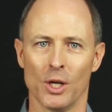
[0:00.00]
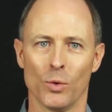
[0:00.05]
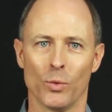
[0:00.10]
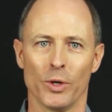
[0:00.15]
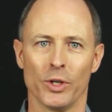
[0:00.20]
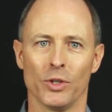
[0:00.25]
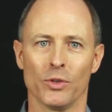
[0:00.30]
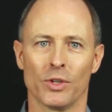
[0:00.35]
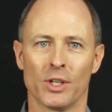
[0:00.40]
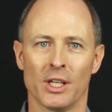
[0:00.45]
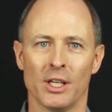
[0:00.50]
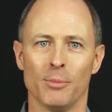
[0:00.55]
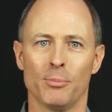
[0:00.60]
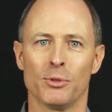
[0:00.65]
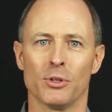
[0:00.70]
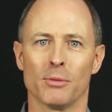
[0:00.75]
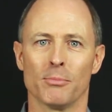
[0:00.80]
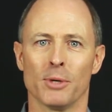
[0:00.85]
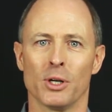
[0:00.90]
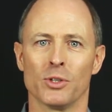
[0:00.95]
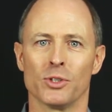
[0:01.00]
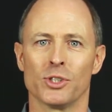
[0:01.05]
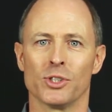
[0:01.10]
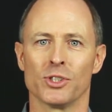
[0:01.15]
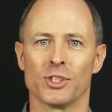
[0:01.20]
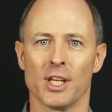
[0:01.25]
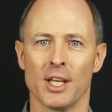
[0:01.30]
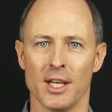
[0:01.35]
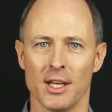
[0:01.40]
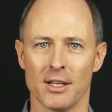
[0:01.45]
when you keep your
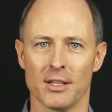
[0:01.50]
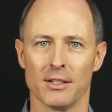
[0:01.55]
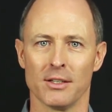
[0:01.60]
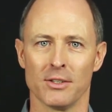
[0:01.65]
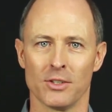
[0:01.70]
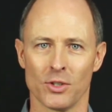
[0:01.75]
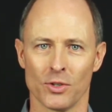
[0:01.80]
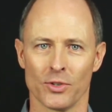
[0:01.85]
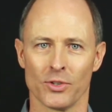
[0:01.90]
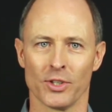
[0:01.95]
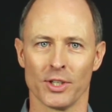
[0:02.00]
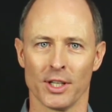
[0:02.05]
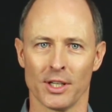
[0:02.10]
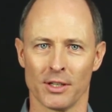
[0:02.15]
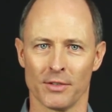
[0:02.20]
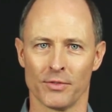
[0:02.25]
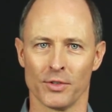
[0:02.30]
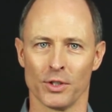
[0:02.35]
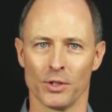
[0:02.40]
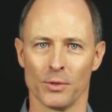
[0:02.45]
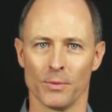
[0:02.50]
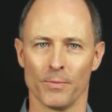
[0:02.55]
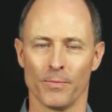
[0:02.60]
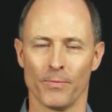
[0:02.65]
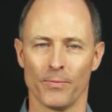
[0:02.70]
emotions hidden during the interview.